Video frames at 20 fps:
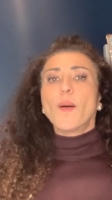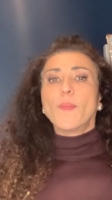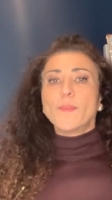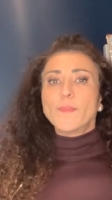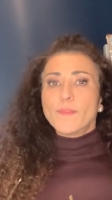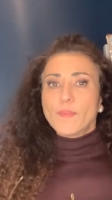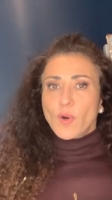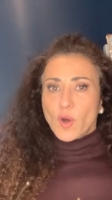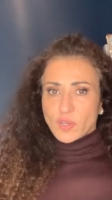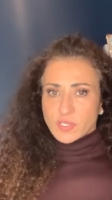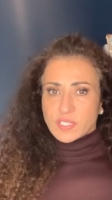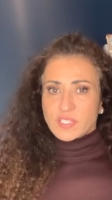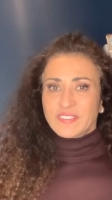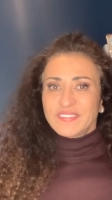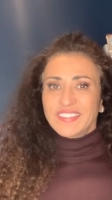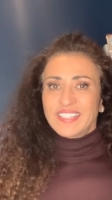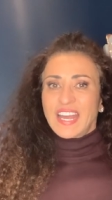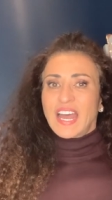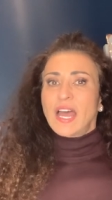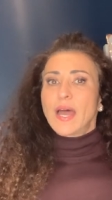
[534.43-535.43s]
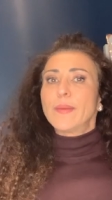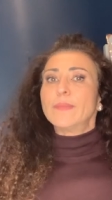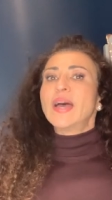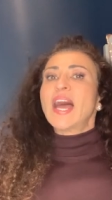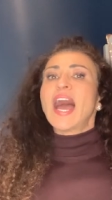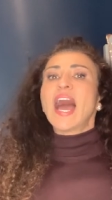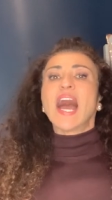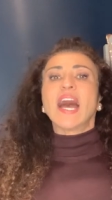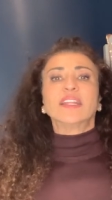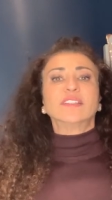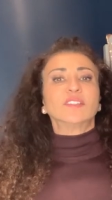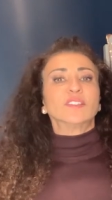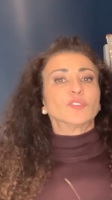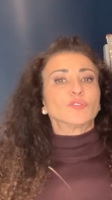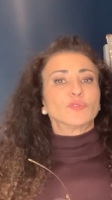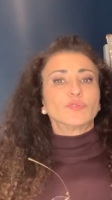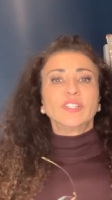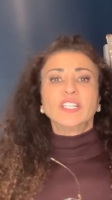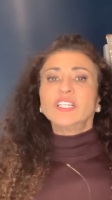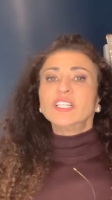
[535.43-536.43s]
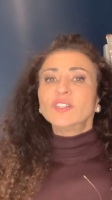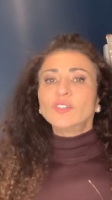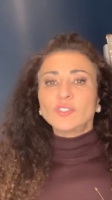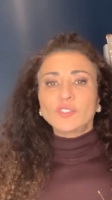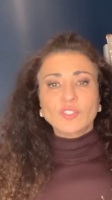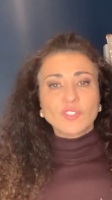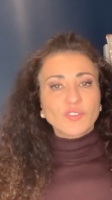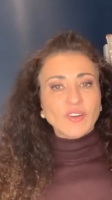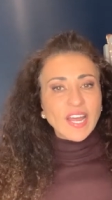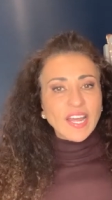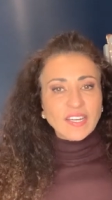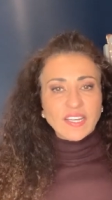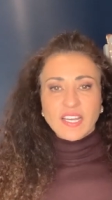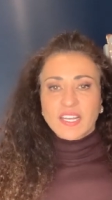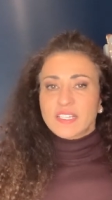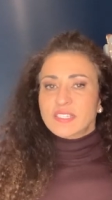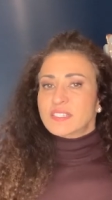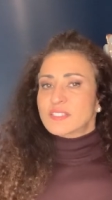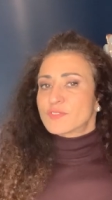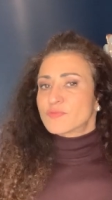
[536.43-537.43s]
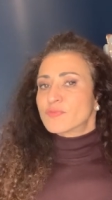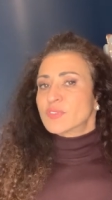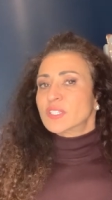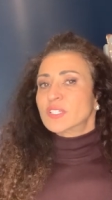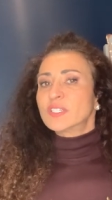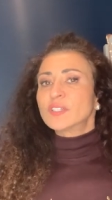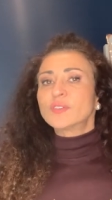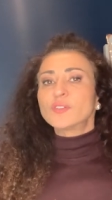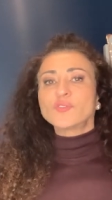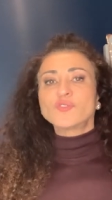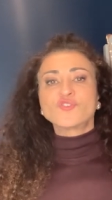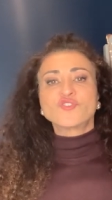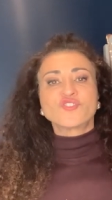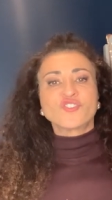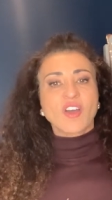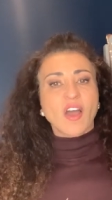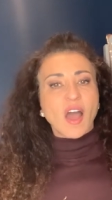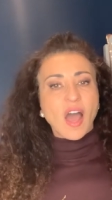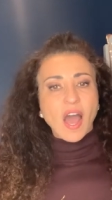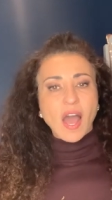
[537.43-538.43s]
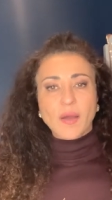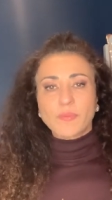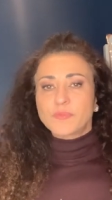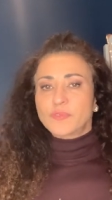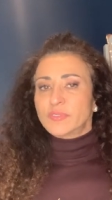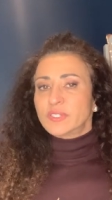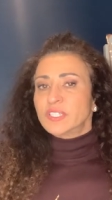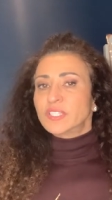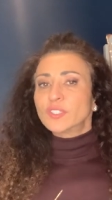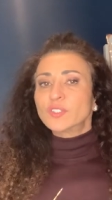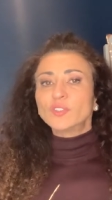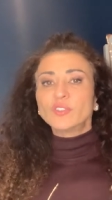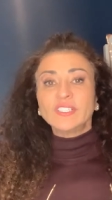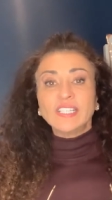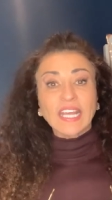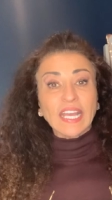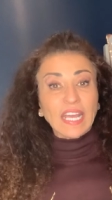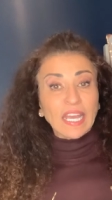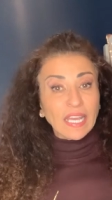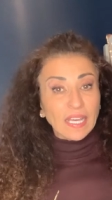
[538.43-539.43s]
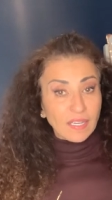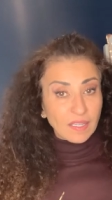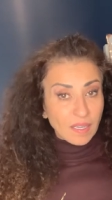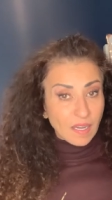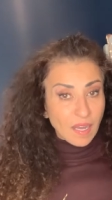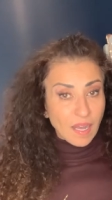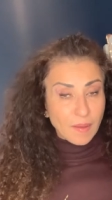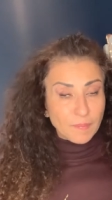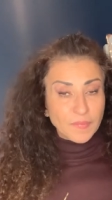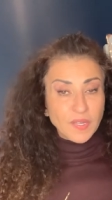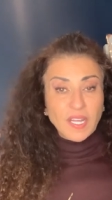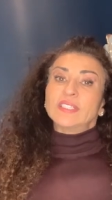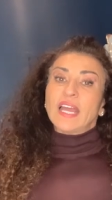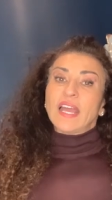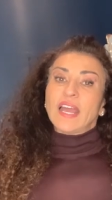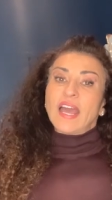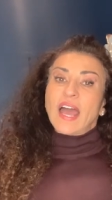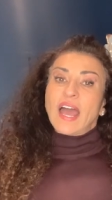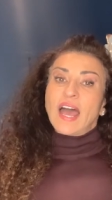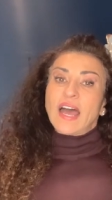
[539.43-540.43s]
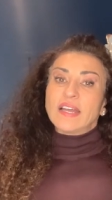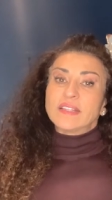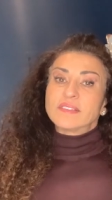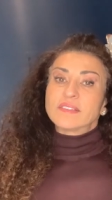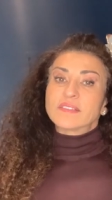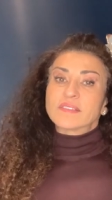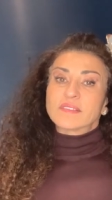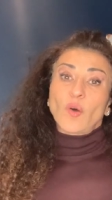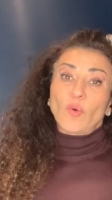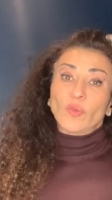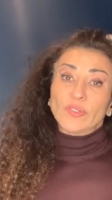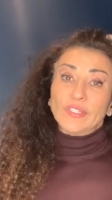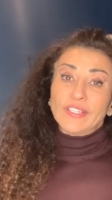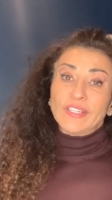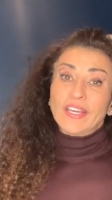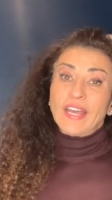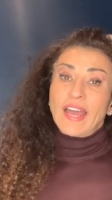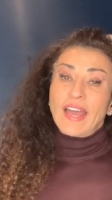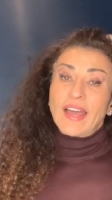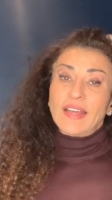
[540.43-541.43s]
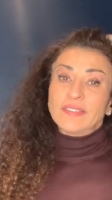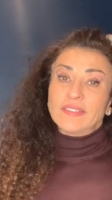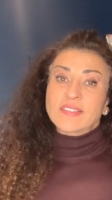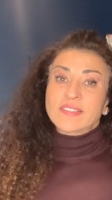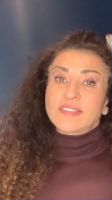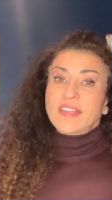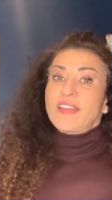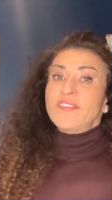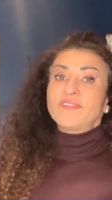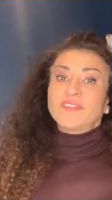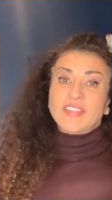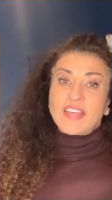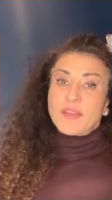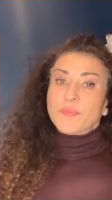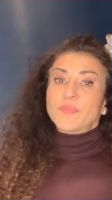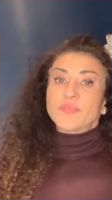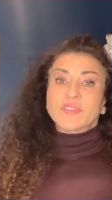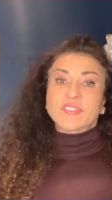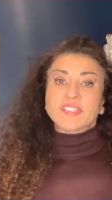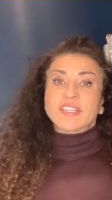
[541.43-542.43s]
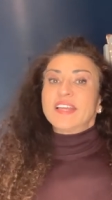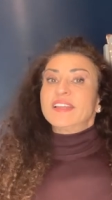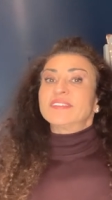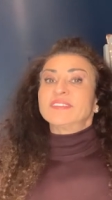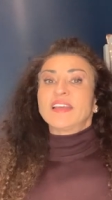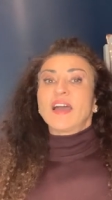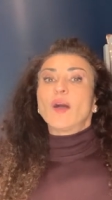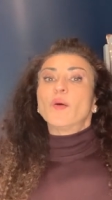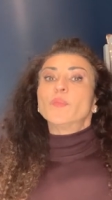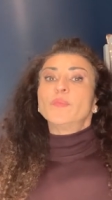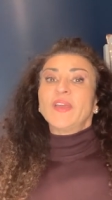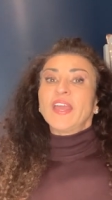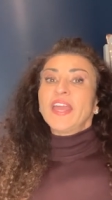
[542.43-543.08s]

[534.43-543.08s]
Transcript: most of them had really good credits, really good job, really good income. They had only had say 10% down